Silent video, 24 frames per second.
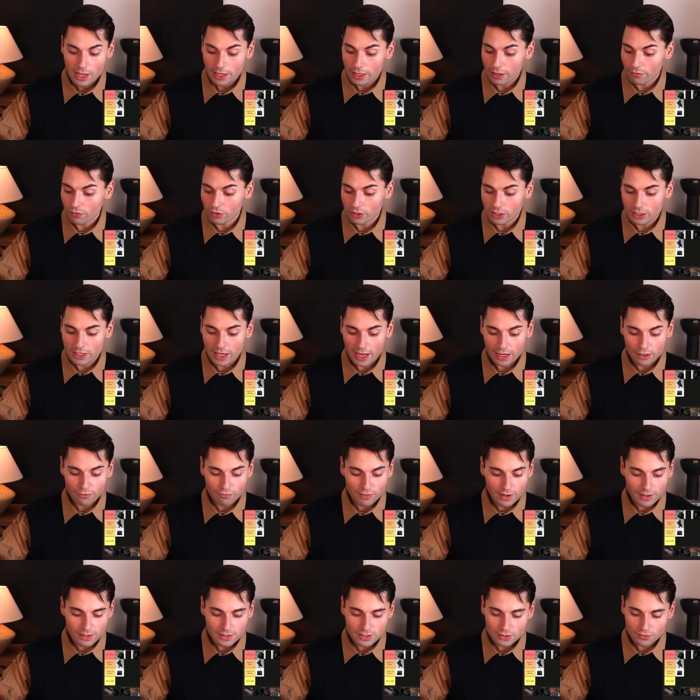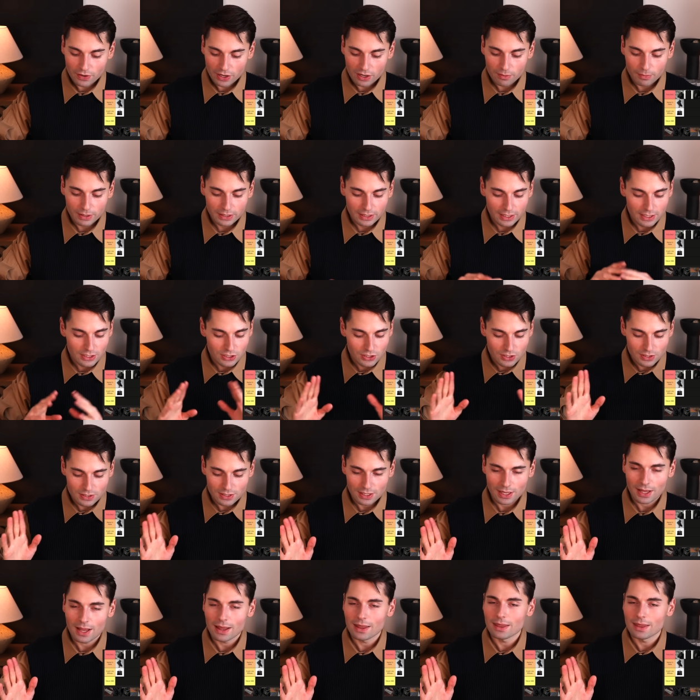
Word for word: if you need any fantasy recommendations